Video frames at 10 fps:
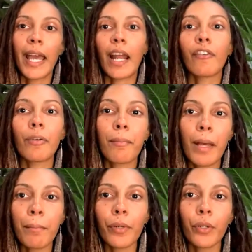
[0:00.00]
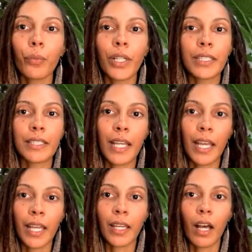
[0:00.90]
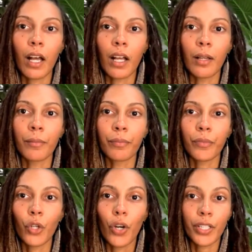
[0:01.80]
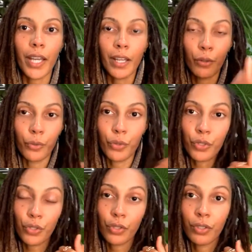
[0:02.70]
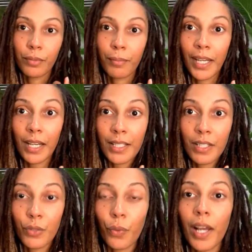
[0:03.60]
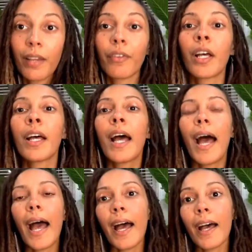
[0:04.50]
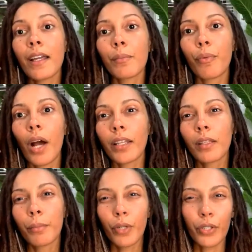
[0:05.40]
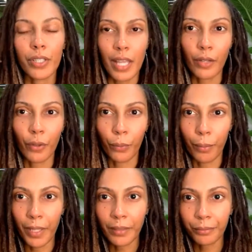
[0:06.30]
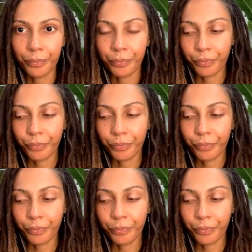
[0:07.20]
And I remember one day, Kode, who's my cousin's wife, had brought the book Sacred Woman